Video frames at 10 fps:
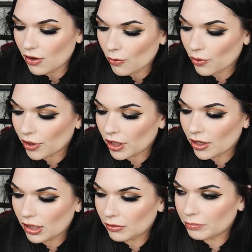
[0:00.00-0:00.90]
or
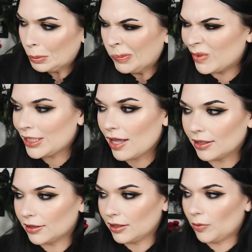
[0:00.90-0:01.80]
a
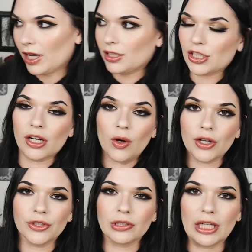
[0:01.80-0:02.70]
metallic liquid eyeshadow
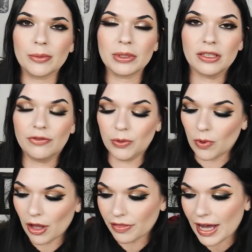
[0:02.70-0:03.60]
on your lips. If you
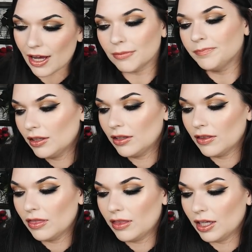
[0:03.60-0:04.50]
want that,
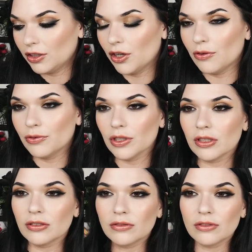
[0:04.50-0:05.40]
then go
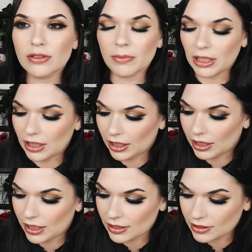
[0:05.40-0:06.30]
for something like
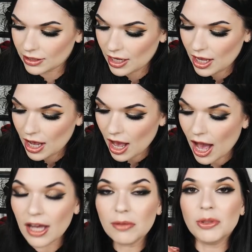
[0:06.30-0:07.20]
this.
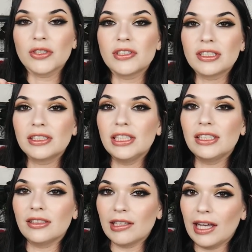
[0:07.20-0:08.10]
I
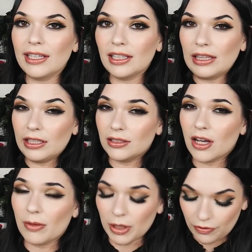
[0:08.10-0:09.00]
personally like the
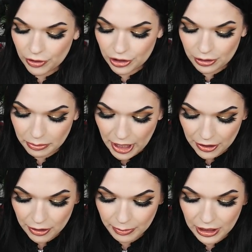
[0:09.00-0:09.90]
Atomic version
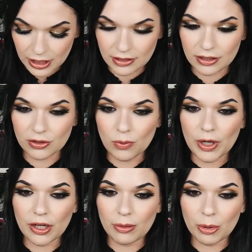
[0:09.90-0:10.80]
better because it's a
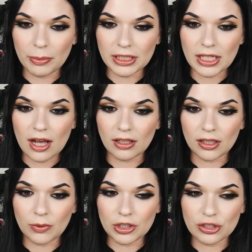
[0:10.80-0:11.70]
wearable
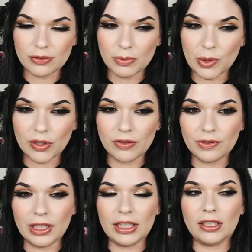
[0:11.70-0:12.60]
metallic, which is more
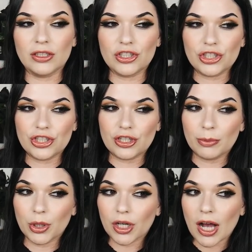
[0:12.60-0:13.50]
of like a
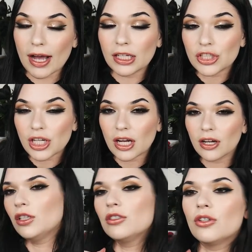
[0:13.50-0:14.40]
shimmer
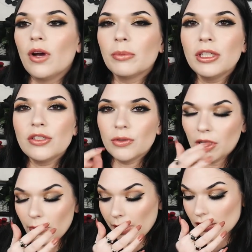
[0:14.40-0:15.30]
eyeshadow. So I'm gonna do a
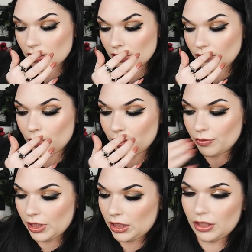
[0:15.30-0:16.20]
comparison for
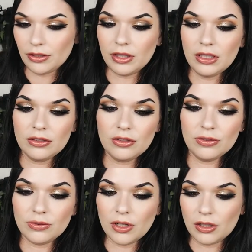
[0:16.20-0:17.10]
you right here. These
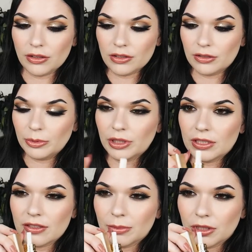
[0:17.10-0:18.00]
two colors are pretty
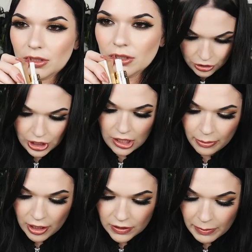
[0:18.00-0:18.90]
similar.
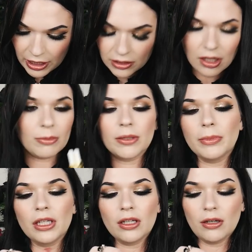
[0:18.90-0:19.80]
Chatterbox by Atomic
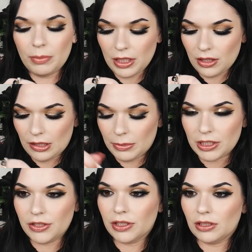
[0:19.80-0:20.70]
Makeup and then
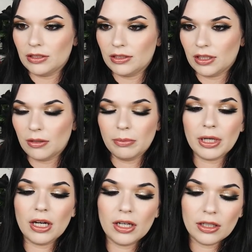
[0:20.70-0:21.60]
Materialistic
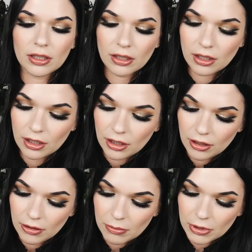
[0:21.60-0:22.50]
by
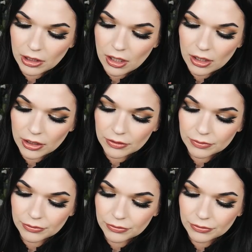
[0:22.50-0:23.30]
Milani.